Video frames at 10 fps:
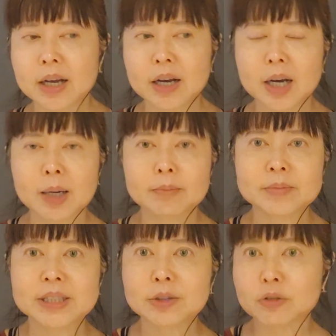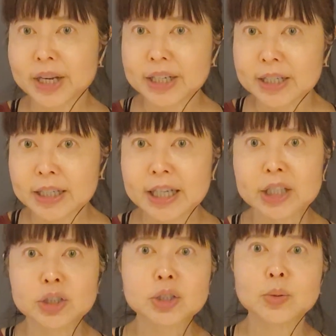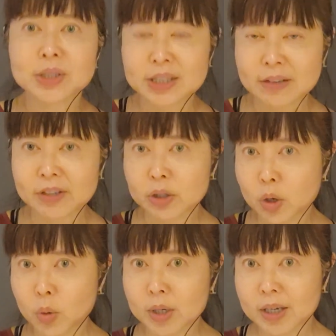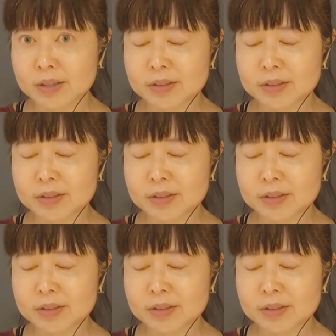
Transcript: degraded into 7-HOCA.